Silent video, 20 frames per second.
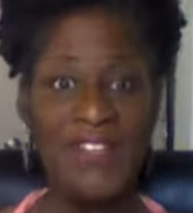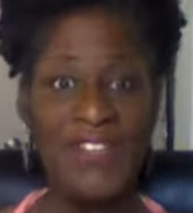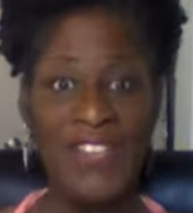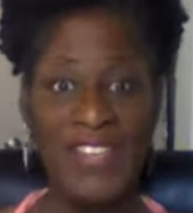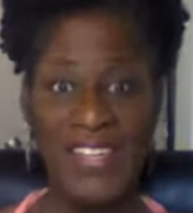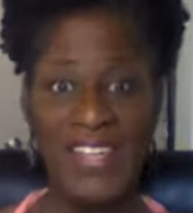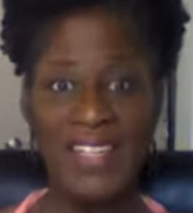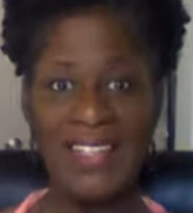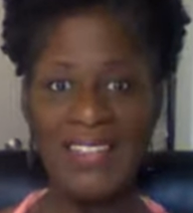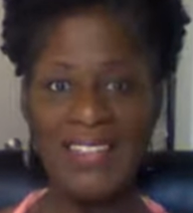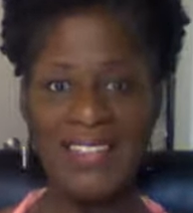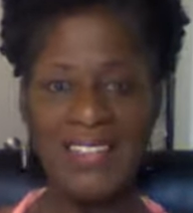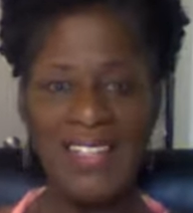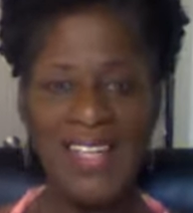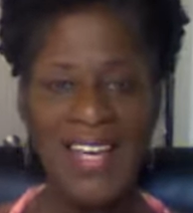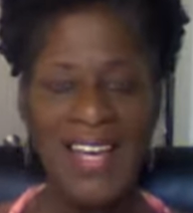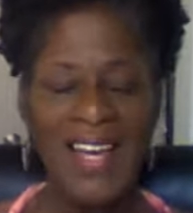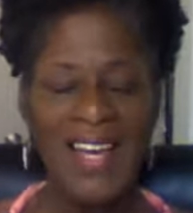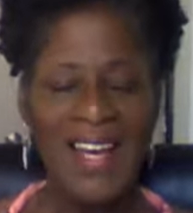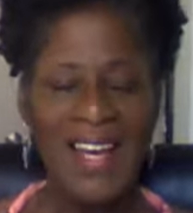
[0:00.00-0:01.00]
fix,
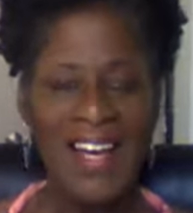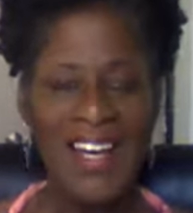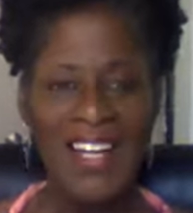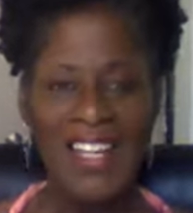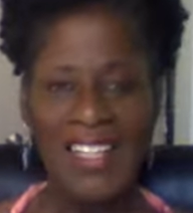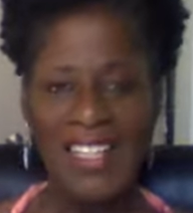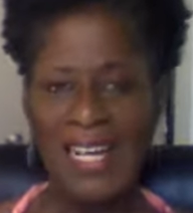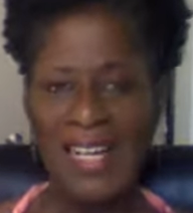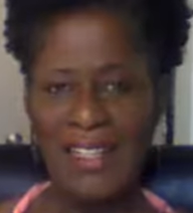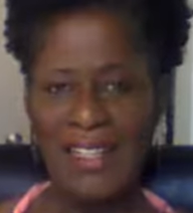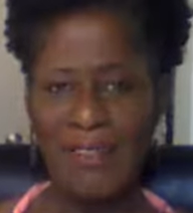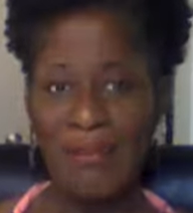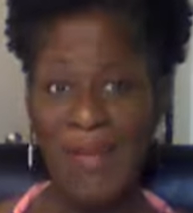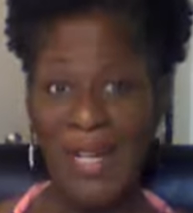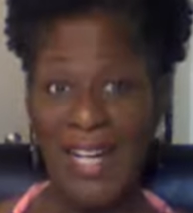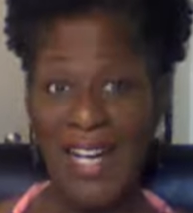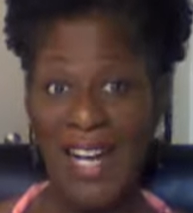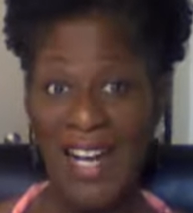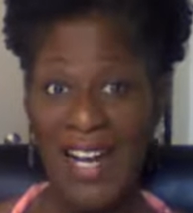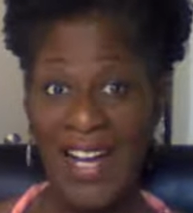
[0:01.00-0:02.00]
kind of
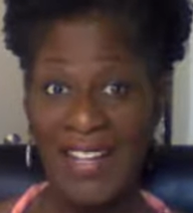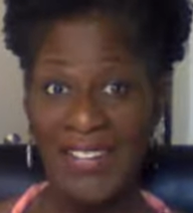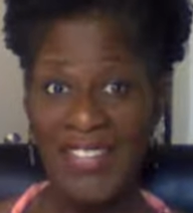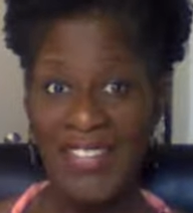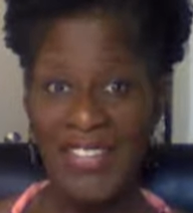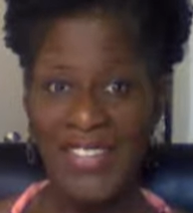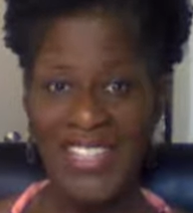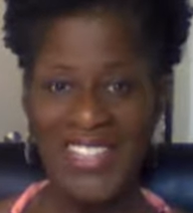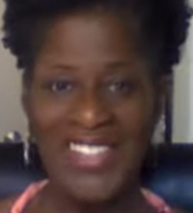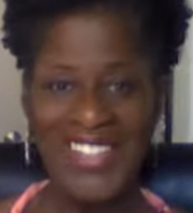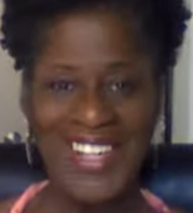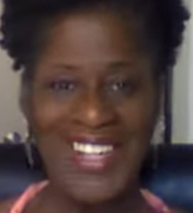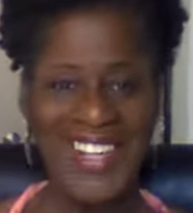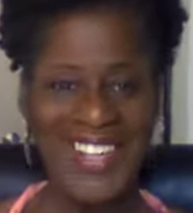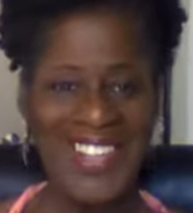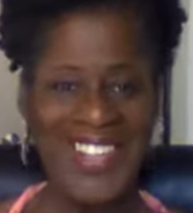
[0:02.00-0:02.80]
MacGyver-ish.